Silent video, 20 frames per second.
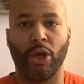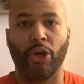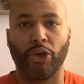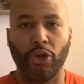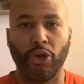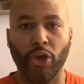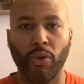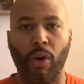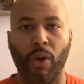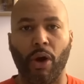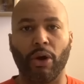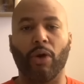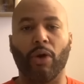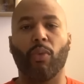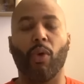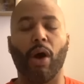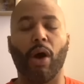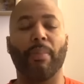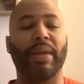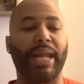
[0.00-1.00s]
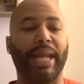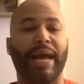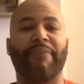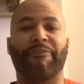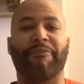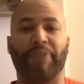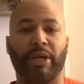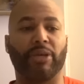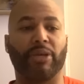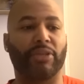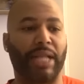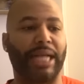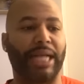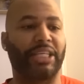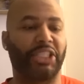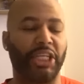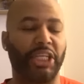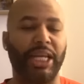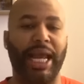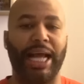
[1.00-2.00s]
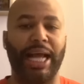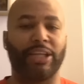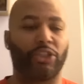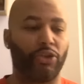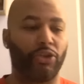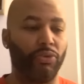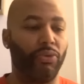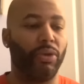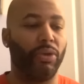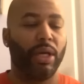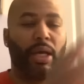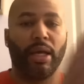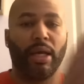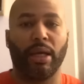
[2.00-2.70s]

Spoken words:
You want a woman that feels like she has to